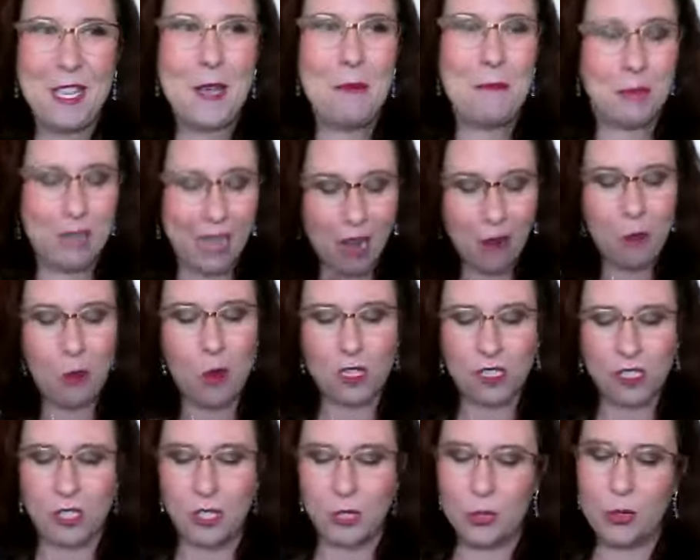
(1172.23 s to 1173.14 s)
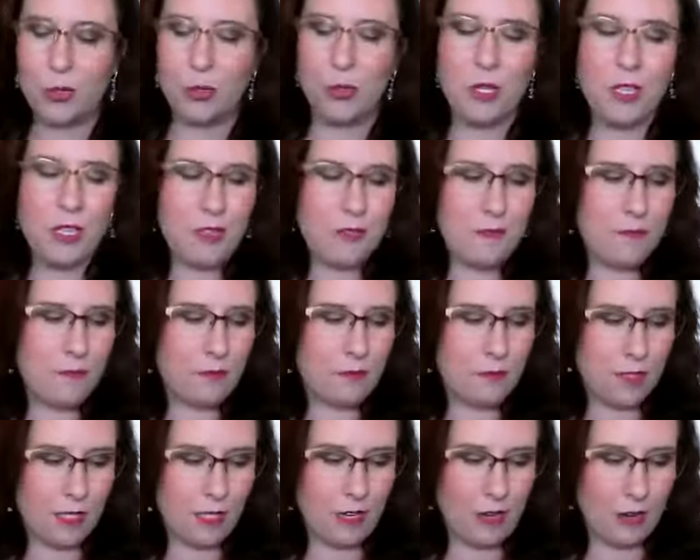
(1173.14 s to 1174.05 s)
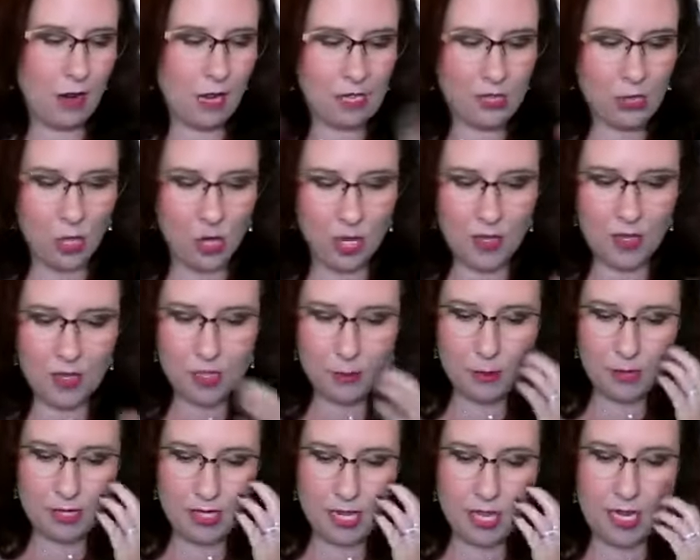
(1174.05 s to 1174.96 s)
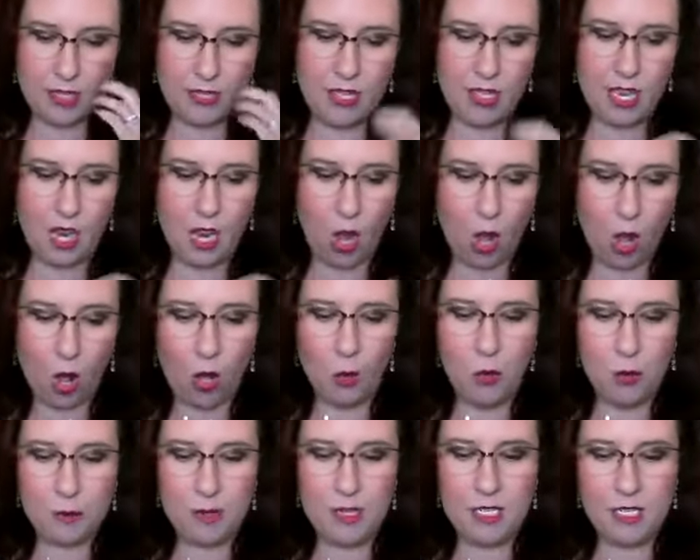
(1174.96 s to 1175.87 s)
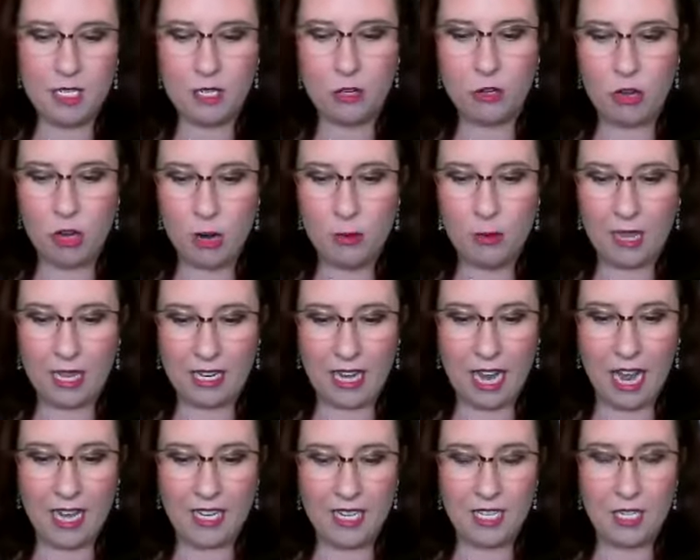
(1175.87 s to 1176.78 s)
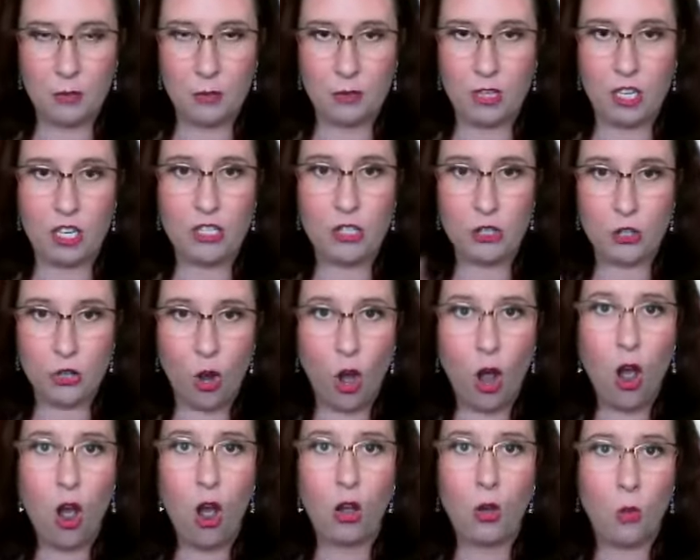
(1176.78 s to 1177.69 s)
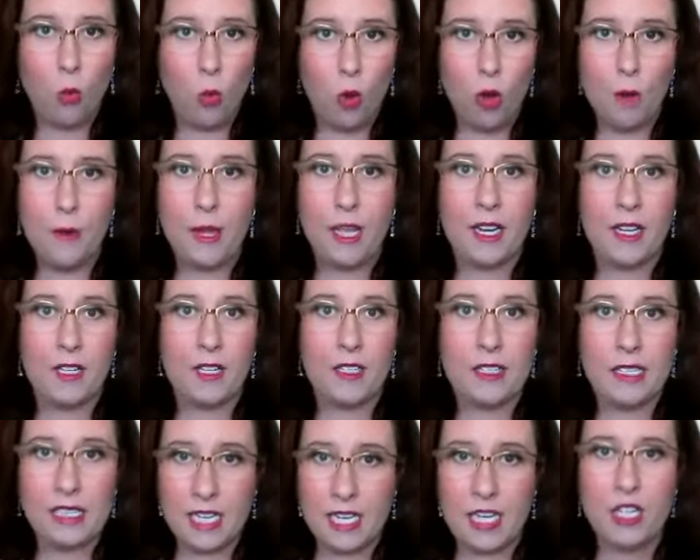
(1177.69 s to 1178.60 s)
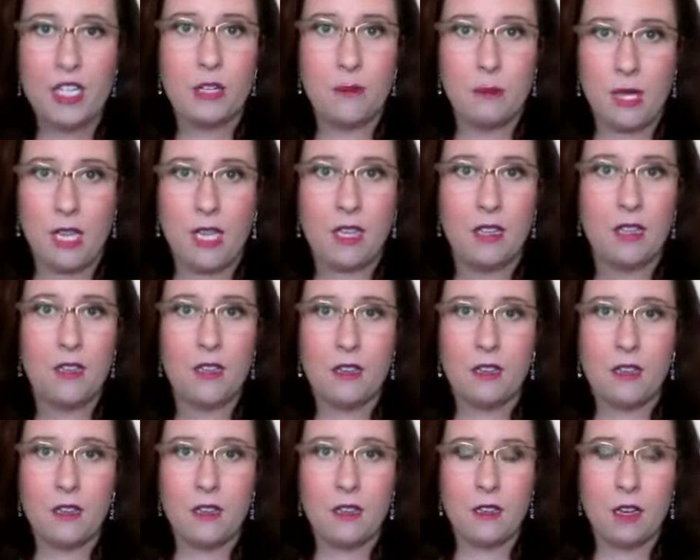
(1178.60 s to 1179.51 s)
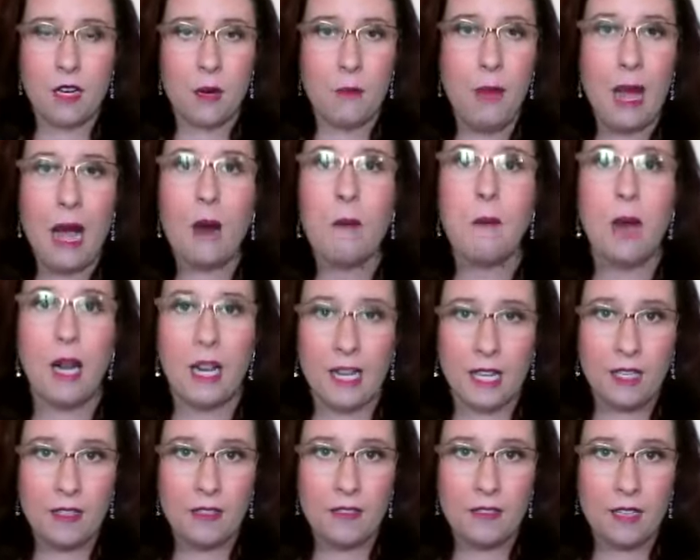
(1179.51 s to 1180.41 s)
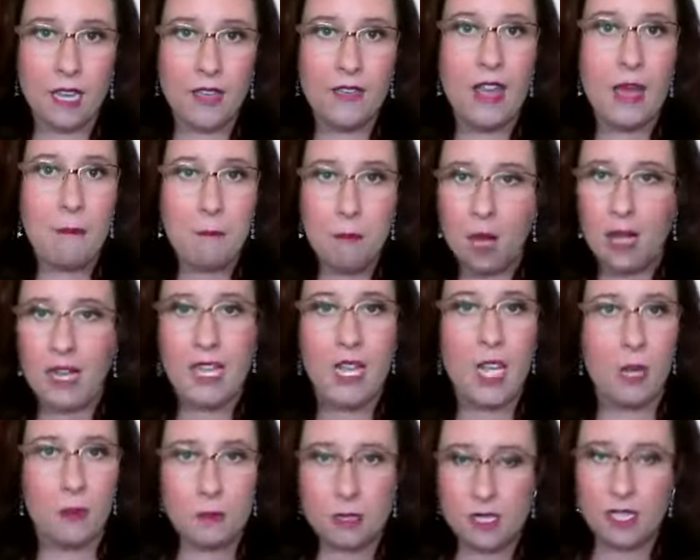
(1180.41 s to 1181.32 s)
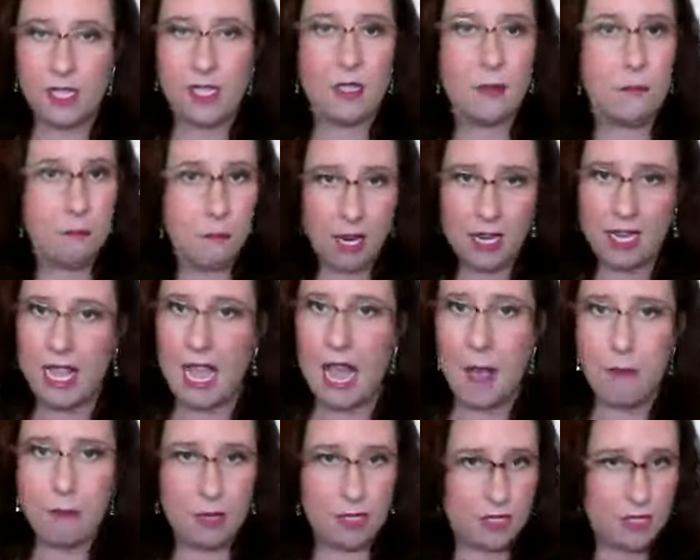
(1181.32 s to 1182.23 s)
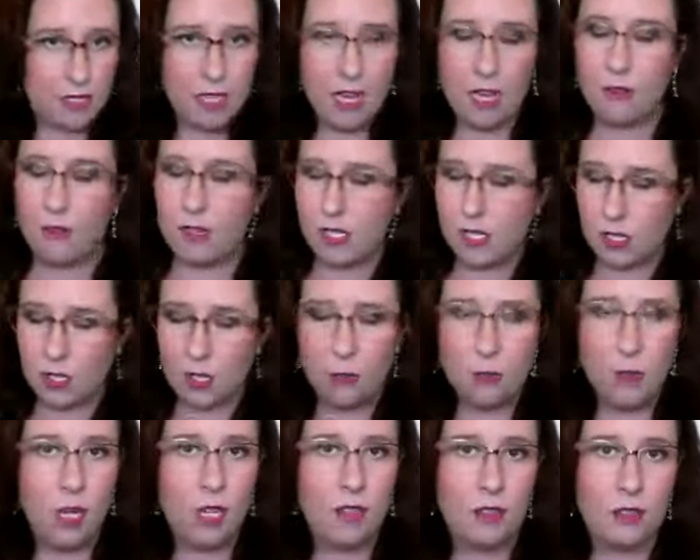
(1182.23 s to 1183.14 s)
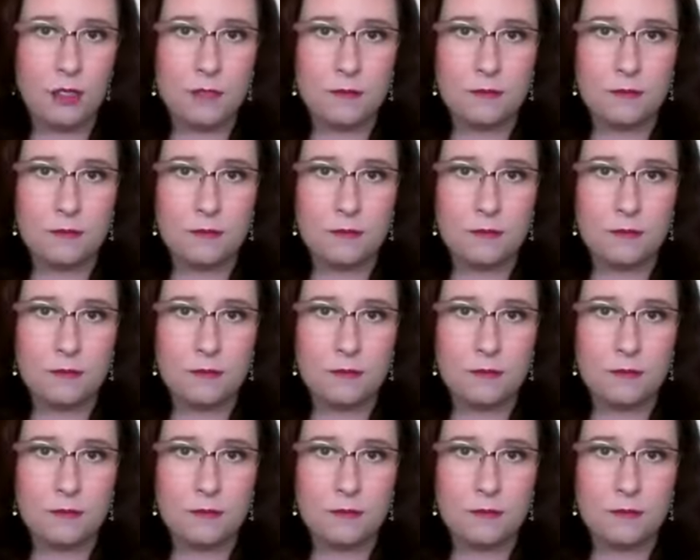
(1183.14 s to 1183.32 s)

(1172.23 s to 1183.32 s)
But I want to, you know, I started this by saying that all women didn't grow up like I did with a strong woman teaching me about money and that money comes in, money happens every single month.